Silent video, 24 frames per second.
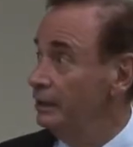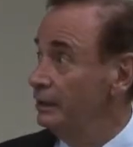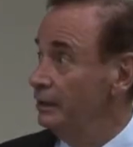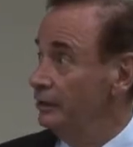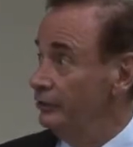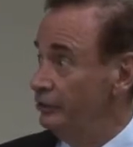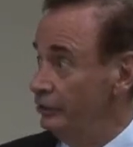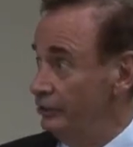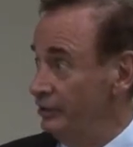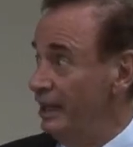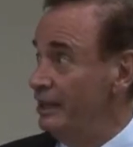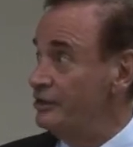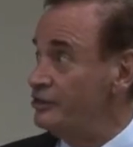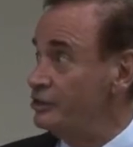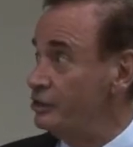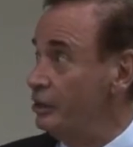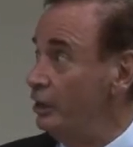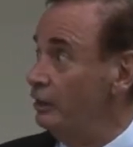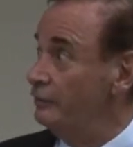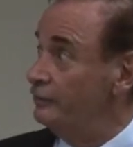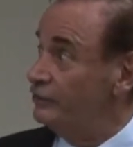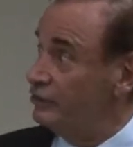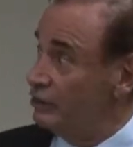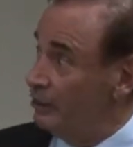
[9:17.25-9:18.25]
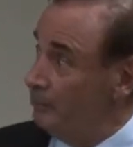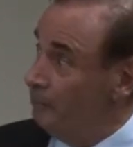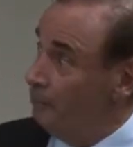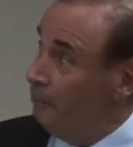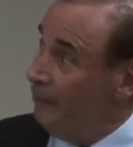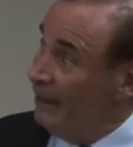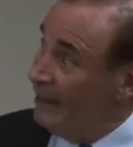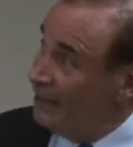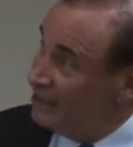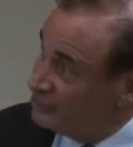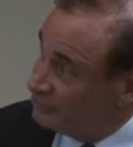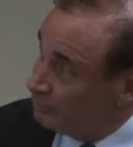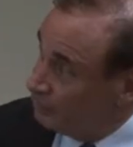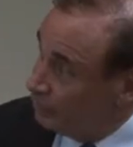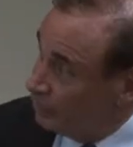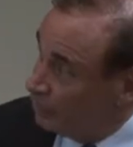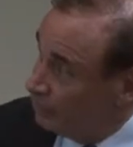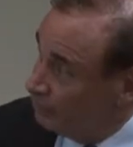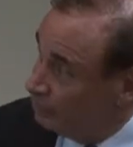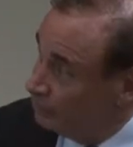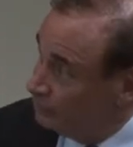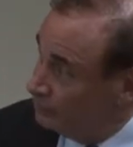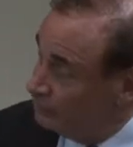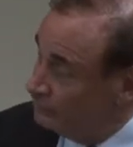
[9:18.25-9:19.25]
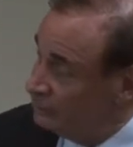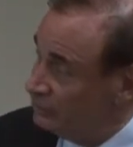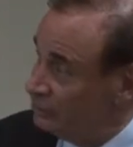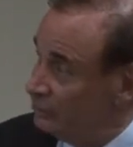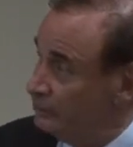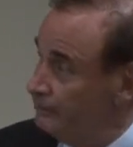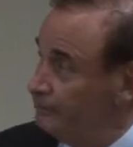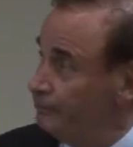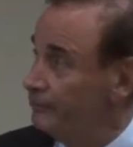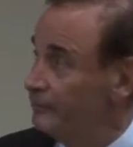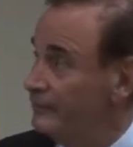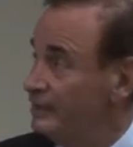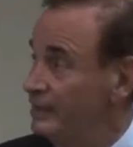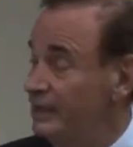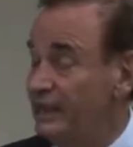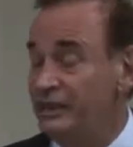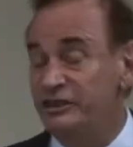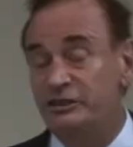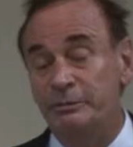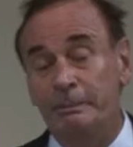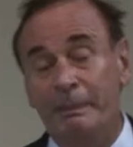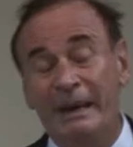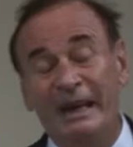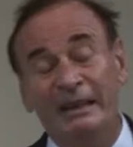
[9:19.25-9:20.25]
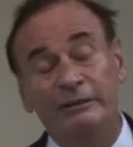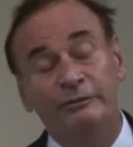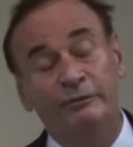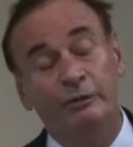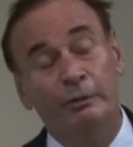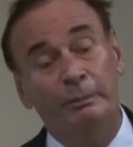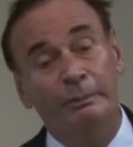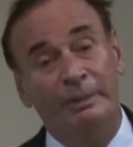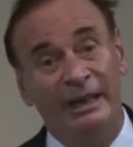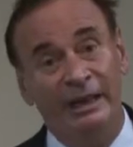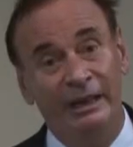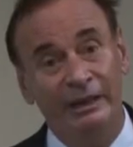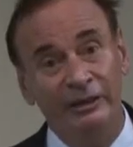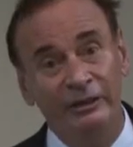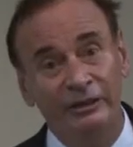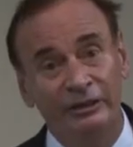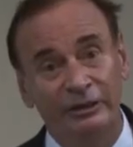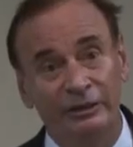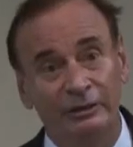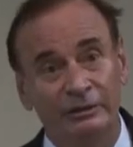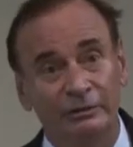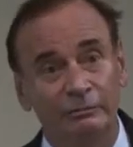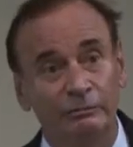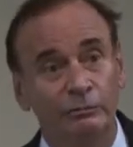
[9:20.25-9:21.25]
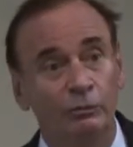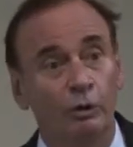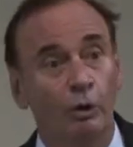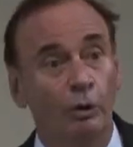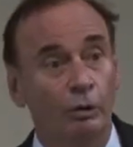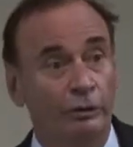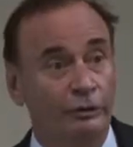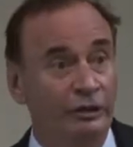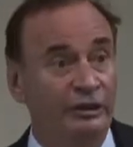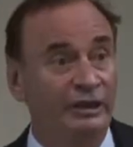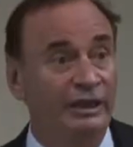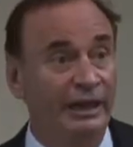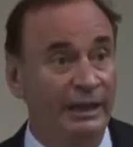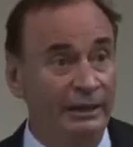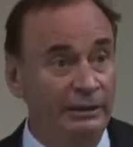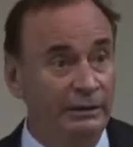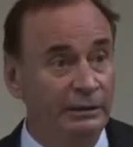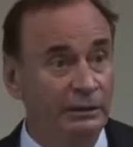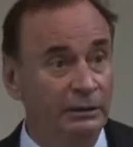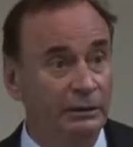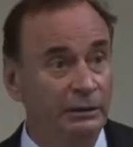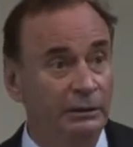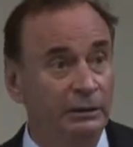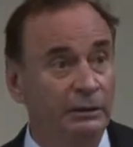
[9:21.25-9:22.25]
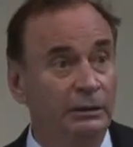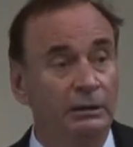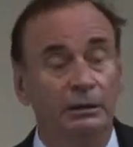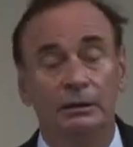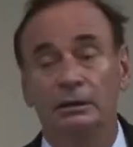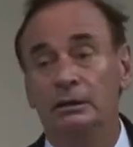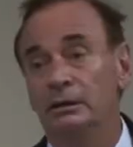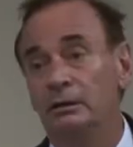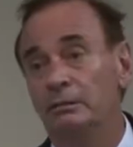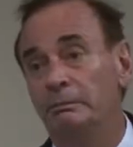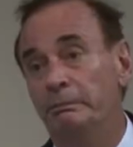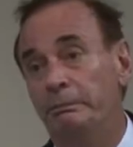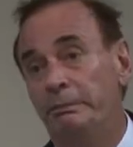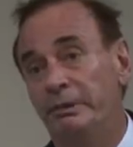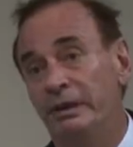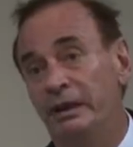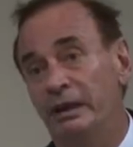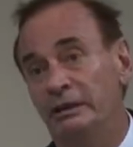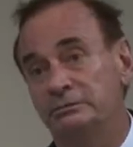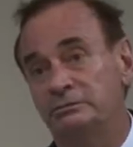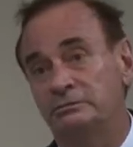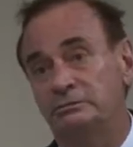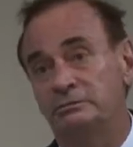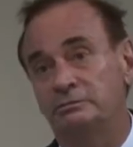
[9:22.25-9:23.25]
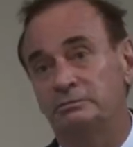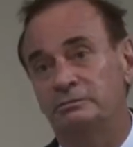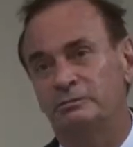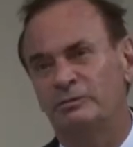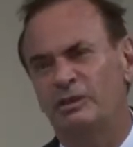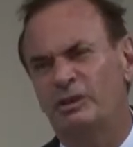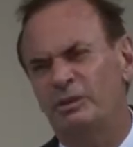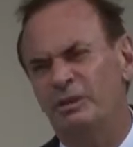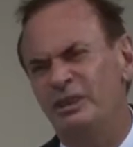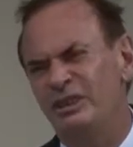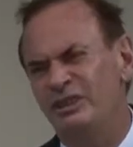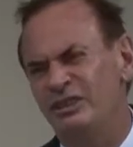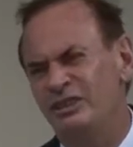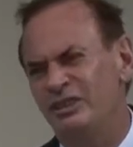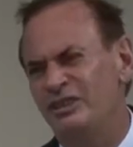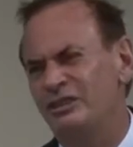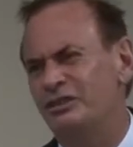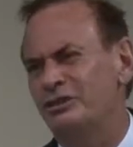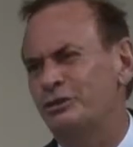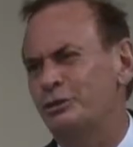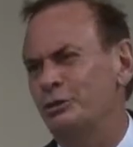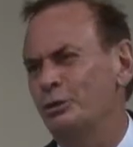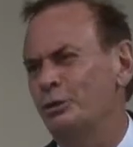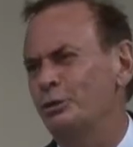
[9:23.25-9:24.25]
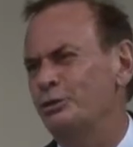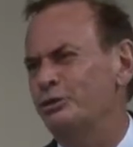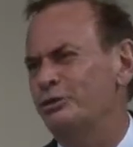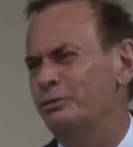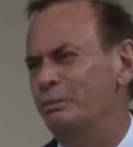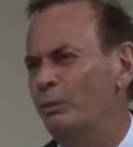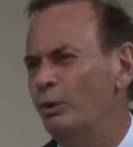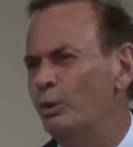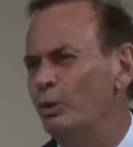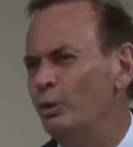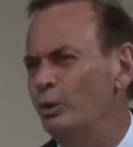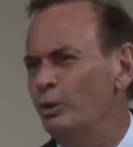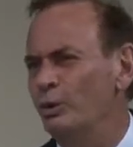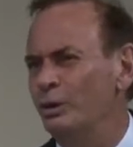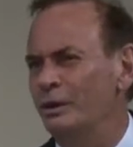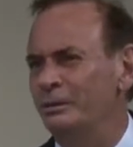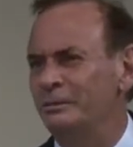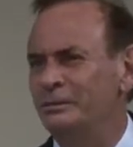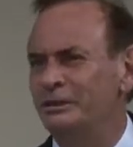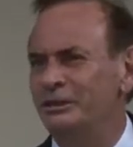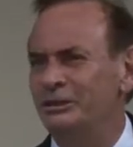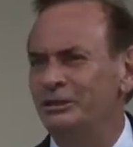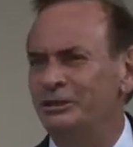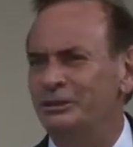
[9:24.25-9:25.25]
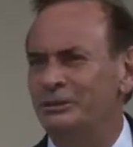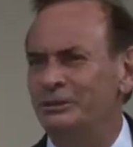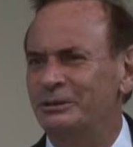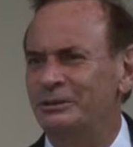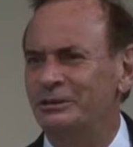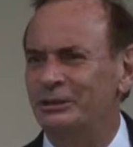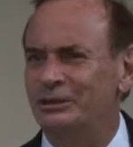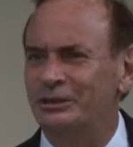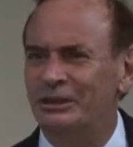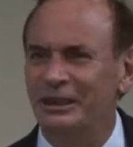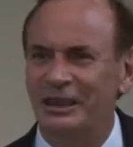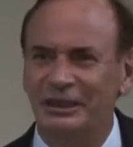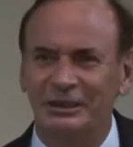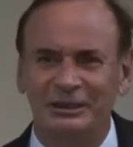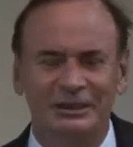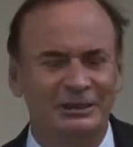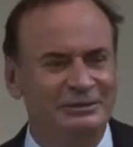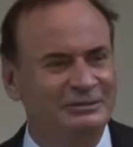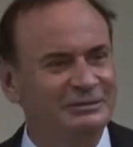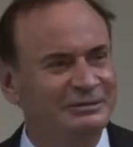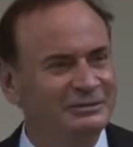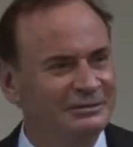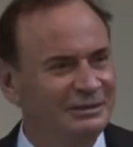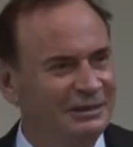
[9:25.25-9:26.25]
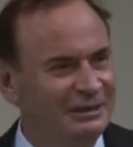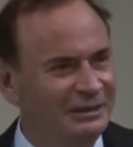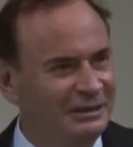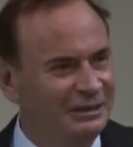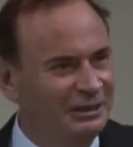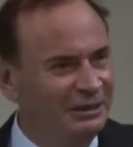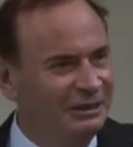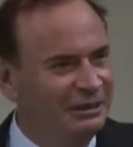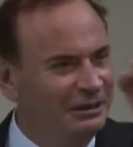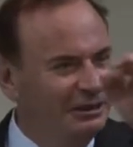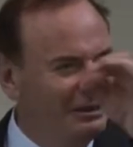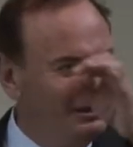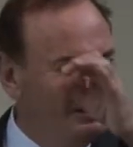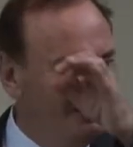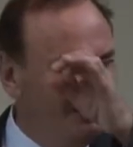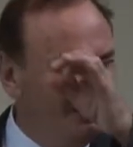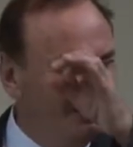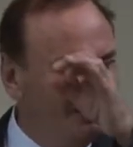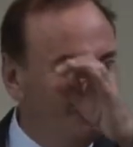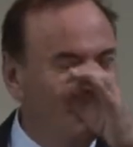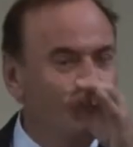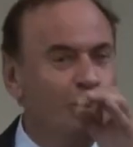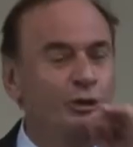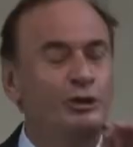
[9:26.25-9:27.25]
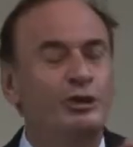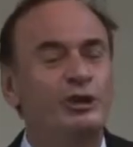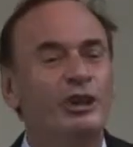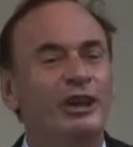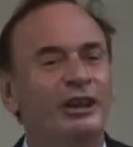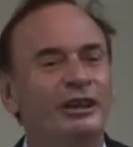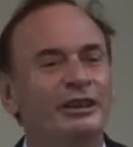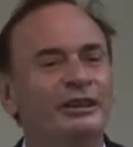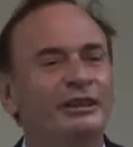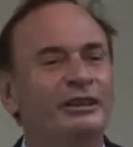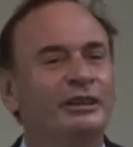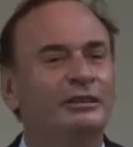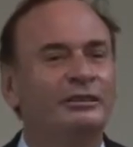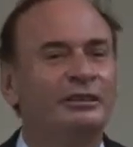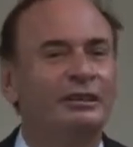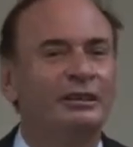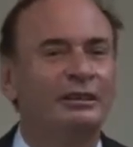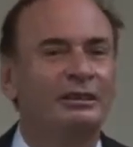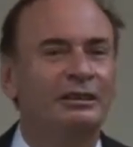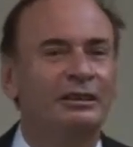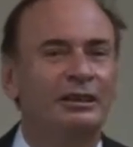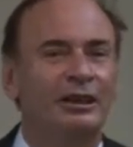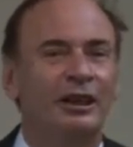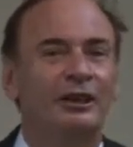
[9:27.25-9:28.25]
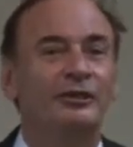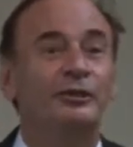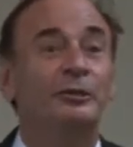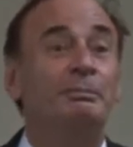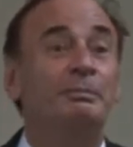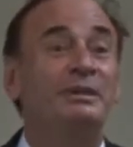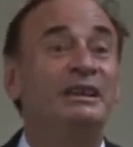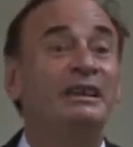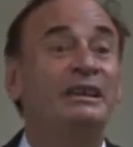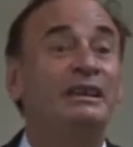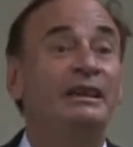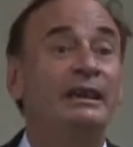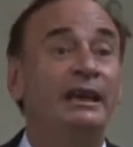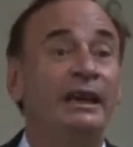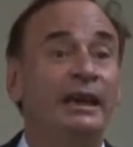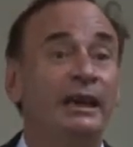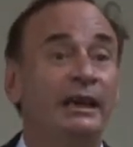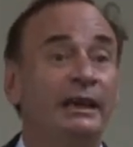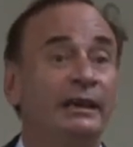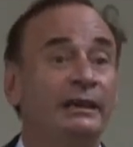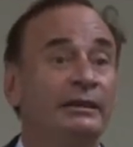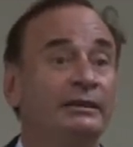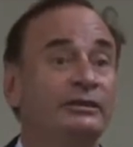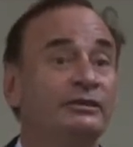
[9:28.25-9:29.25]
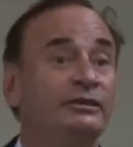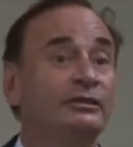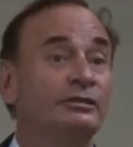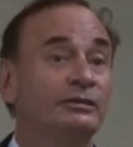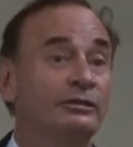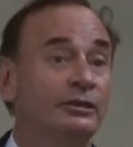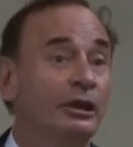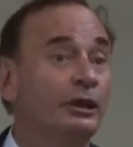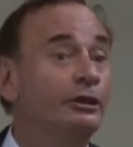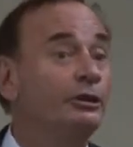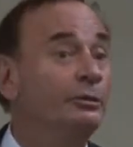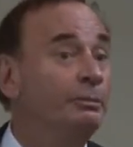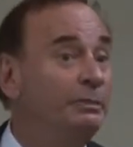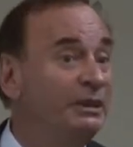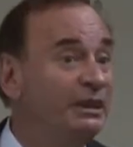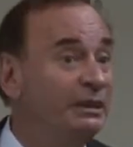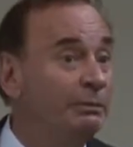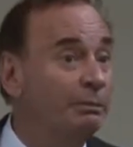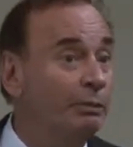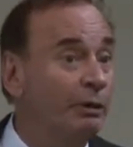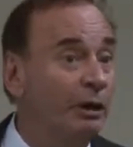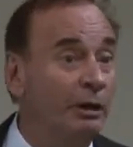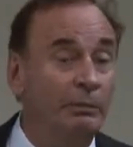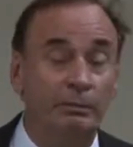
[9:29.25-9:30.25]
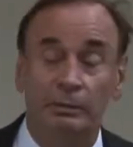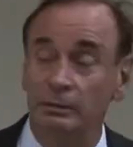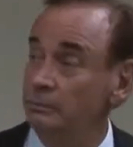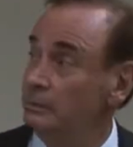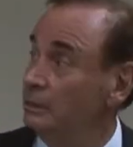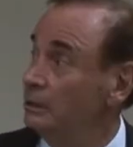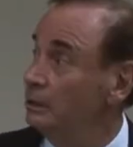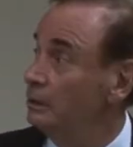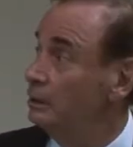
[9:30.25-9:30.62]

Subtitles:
So that solves some past problems. That's bad for banks who hold the debt. But Greece is so small. I mean, it's just like a little cherry on the big cake. It's not a big problem.